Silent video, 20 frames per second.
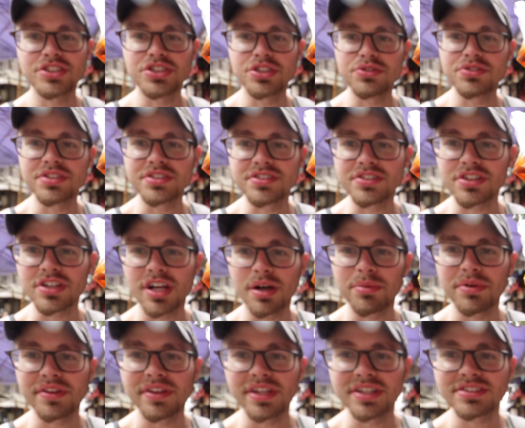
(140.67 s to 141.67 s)
juices that are
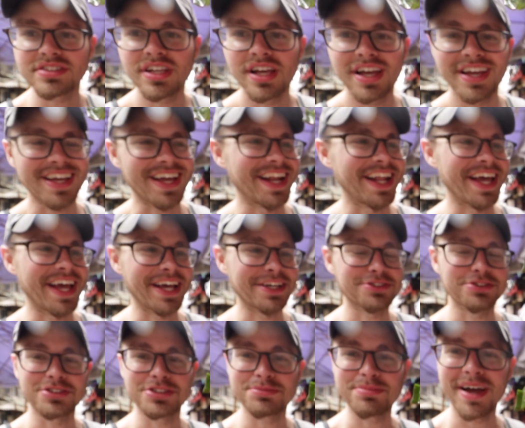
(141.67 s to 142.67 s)
coming in this. Got it
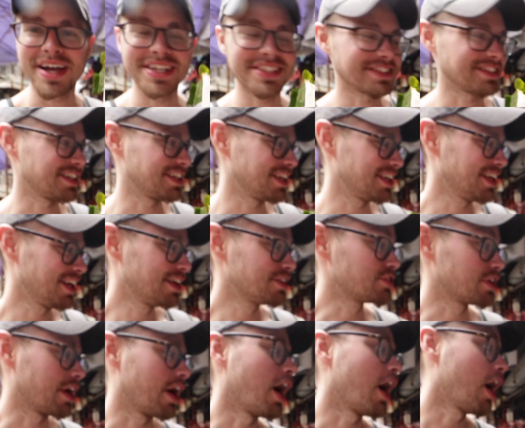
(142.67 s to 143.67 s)
extra spicy.
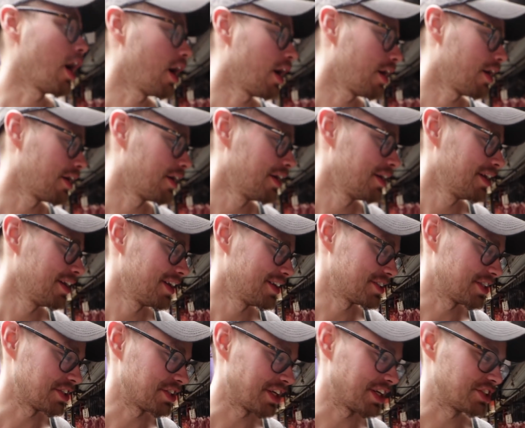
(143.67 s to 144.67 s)
Try to and
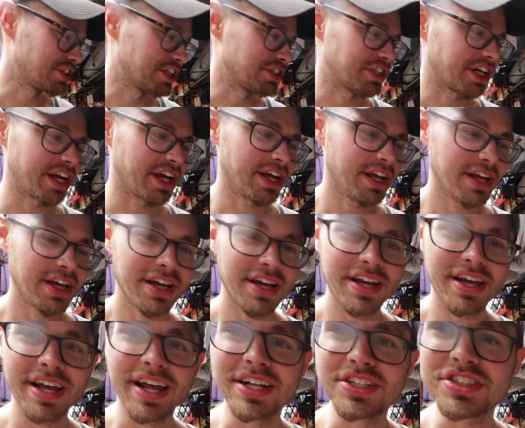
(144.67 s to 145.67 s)

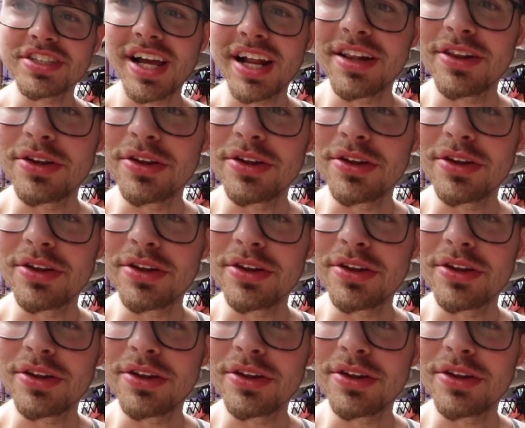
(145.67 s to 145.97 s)
I just got a